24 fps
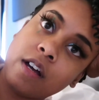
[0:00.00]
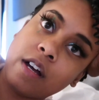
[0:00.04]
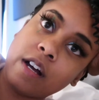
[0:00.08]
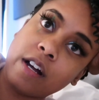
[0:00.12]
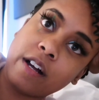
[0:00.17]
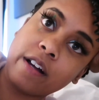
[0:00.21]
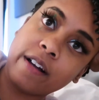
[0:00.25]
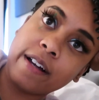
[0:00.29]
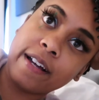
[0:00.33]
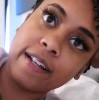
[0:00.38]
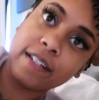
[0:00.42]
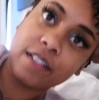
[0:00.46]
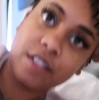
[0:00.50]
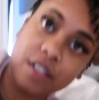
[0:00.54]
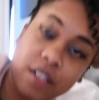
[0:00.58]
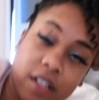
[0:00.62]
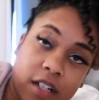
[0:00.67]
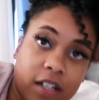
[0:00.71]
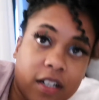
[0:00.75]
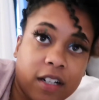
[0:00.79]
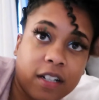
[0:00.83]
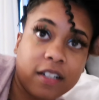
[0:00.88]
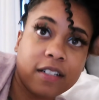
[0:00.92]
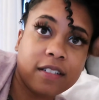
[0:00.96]
Alright
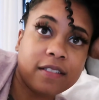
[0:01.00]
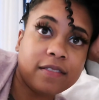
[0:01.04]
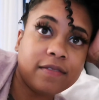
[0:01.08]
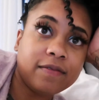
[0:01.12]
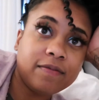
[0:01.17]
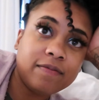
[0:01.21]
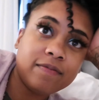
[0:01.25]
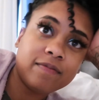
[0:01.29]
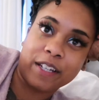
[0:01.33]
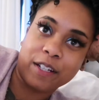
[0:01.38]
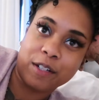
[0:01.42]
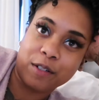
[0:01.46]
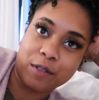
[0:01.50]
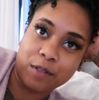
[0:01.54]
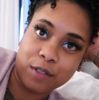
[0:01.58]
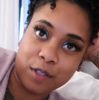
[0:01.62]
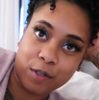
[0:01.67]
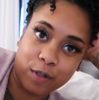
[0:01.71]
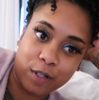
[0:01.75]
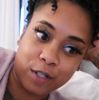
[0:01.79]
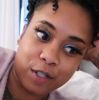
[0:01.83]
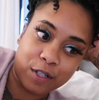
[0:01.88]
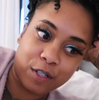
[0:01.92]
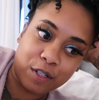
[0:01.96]
y'all, angle is
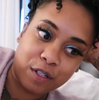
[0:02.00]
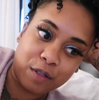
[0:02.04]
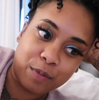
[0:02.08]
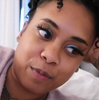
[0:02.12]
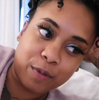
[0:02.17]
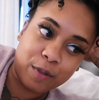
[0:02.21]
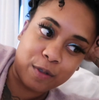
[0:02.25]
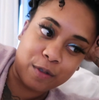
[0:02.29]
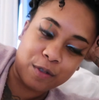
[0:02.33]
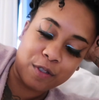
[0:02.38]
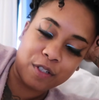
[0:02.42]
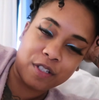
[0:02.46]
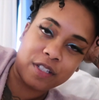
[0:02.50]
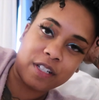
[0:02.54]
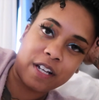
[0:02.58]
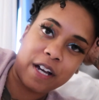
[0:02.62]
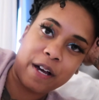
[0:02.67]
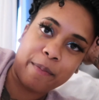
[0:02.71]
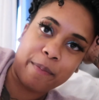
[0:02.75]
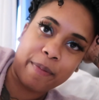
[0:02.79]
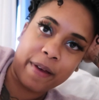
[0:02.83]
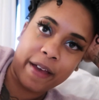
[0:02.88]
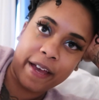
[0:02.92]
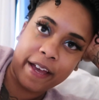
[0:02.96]
questionable. Just
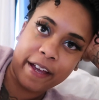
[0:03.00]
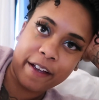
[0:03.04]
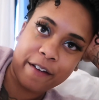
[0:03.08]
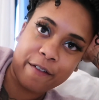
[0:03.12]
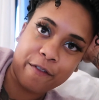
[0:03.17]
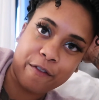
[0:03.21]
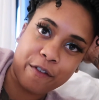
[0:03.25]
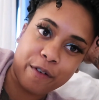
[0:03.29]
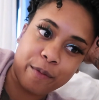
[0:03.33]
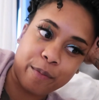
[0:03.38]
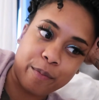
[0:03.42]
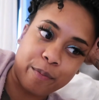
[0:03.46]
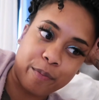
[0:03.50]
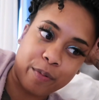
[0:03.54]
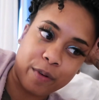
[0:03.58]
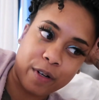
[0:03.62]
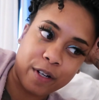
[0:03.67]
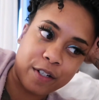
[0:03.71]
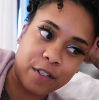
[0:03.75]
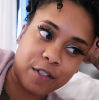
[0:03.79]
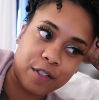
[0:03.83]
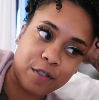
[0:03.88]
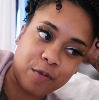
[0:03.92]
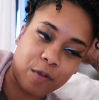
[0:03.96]
got back from
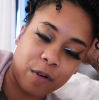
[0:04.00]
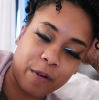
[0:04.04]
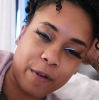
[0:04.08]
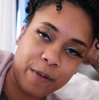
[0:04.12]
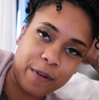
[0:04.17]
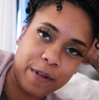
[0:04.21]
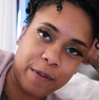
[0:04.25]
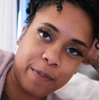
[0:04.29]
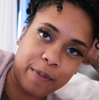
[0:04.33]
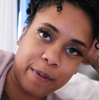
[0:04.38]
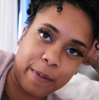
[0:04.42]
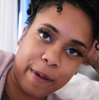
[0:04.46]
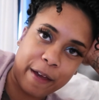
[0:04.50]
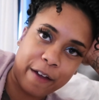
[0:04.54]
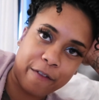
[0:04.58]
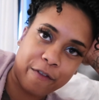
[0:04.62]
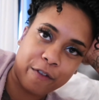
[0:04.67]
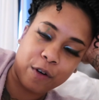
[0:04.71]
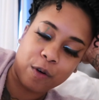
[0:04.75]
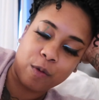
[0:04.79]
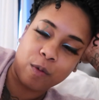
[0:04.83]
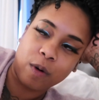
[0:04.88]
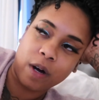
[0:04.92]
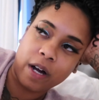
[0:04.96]
brunch. Well, we've been at for
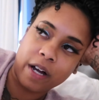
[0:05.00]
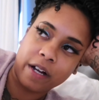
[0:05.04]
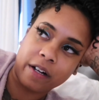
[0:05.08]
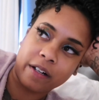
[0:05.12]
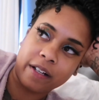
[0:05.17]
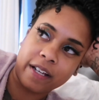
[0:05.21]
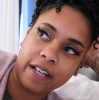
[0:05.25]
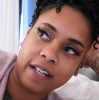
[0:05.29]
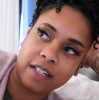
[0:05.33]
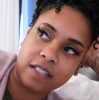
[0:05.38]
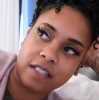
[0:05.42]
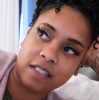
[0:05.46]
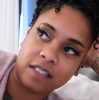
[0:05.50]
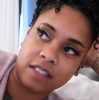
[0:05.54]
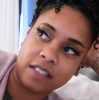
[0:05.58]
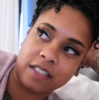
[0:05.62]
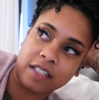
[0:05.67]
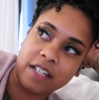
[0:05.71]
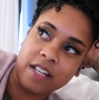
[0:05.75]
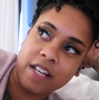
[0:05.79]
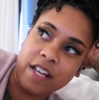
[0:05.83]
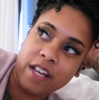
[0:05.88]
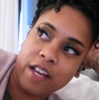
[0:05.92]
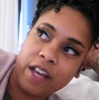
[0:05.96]
a while actually,
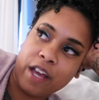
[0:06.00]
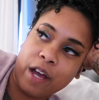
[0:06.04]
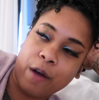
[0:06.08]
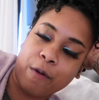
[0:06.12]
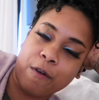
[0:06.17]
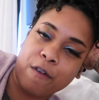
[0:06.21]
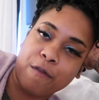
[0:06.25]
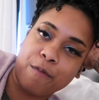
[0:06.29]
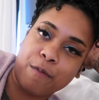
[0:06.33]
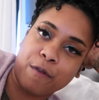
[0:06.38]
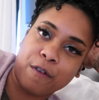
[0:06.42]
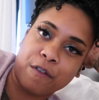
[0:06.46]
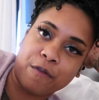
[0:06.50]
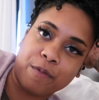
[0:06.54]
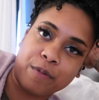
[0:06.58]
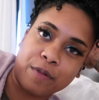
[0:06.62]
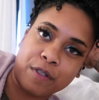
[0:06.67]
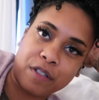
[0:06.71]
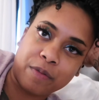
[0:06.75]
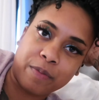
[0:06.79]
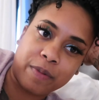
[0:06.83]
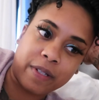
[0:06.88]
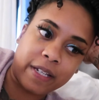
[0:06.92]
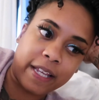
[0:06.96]
and we've both
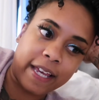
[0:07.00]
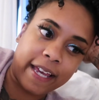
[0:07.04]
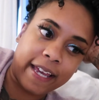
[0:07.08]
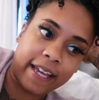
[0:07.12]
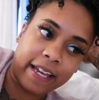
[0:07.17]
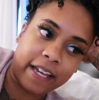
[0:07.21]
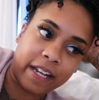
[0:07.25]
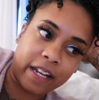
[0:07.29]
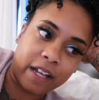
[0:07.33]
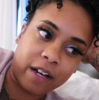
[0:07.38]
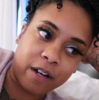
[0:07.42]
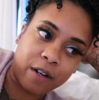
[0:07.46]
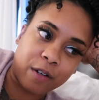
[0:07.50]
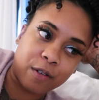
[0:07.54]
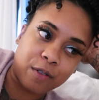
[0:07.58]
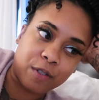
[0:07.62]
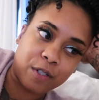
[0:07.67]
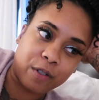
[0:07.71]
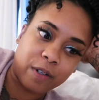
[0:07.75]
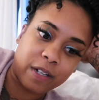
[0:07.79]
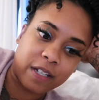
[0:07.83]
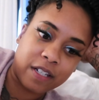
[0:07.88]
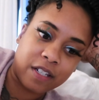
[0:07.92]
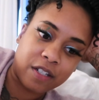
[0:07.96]
been hanging out.
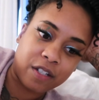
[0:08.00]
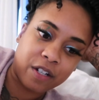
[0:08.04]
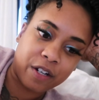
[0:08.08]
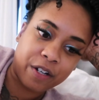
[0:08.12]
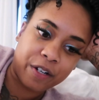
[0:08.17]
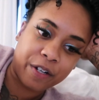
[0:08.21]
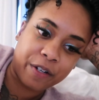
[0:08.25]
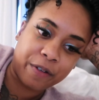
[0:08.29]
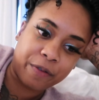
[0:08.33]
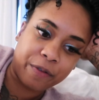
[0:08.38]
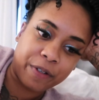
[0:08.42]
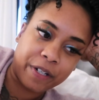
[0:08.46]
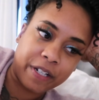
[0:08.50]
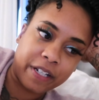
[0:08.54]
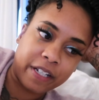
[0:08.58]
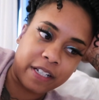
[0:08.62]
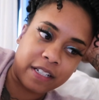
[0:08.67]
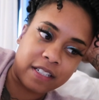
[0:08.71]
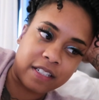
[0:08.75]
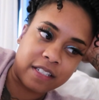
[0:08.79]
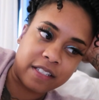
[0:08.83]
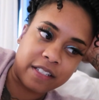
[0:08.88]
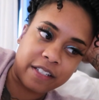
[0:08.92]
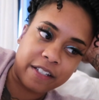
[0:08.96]
So I started reading
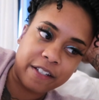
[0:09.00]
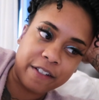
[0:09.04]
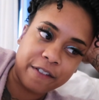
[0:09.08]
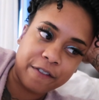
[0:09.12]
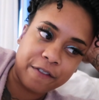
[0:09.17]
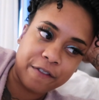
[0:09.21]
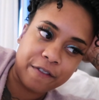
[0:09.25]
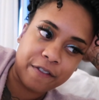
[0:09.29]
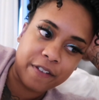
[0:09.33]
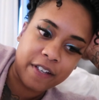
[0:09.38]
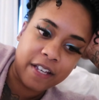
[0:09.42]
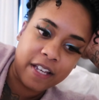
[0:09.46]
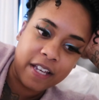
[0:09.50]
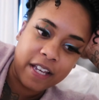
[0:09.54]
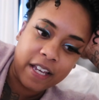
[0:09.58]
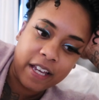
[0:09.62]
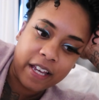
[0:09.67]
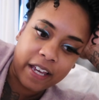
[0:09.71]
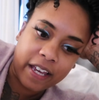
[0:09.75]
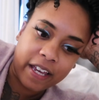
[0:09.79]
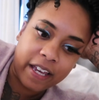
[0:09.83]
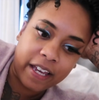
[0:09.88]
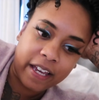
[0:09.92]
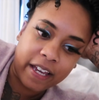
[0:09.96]
Stiff,
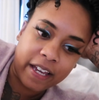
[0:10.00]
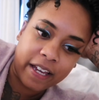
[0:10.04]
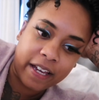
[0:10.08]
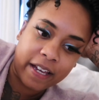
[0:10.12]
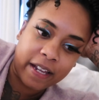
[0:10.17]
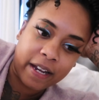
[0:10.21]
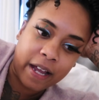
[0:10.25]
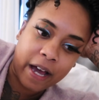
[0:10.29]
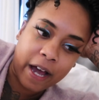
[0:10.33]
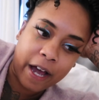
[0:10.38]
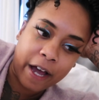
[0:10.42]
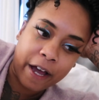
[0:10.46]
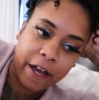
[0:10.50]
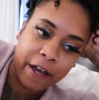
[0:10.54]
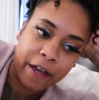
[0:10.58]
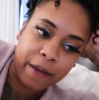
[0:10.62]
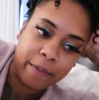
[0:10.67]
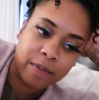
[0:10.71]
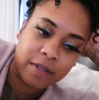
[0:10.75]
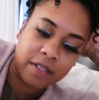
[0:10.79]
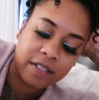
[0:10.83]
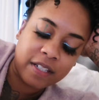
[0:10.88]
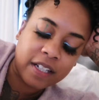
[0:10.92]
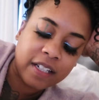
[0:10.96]
and
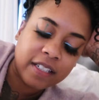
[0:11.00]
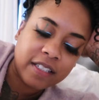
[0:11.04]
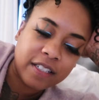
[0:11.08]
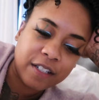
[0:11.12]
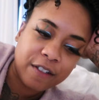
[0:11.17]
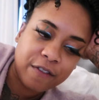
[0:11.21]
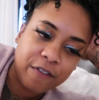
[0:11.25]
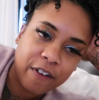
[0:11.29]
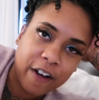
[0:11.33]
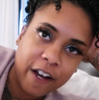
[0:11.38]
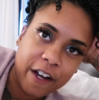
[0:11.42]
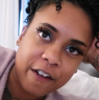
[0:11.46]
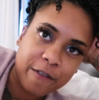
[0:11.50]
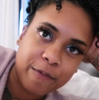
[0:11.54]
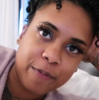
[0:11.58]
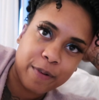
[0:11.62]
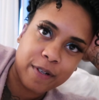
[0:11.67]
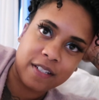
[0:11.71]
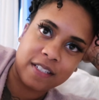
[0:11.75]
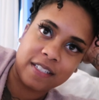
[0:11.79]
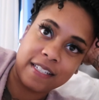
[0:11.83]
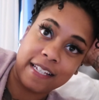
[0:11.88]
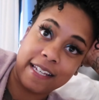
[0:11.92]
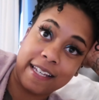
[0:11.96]
I'm
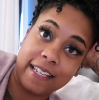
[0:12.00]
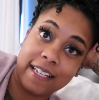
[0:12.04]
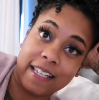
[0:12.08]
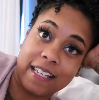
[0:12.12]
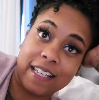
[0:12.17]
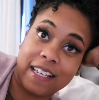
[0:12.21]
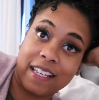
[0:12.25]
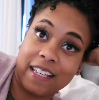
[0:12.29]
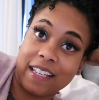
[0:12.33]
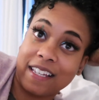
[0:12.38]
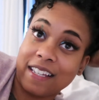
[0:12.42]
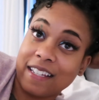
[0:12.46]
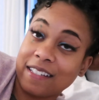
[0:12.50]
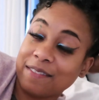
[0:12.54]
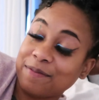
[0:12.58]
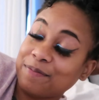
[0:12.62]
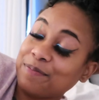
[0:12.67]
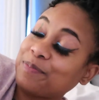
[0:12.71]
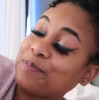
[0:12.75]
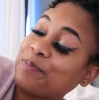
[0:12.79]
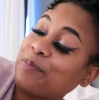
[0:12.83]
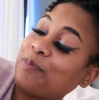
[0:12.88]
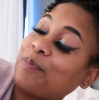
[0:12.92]
65% in.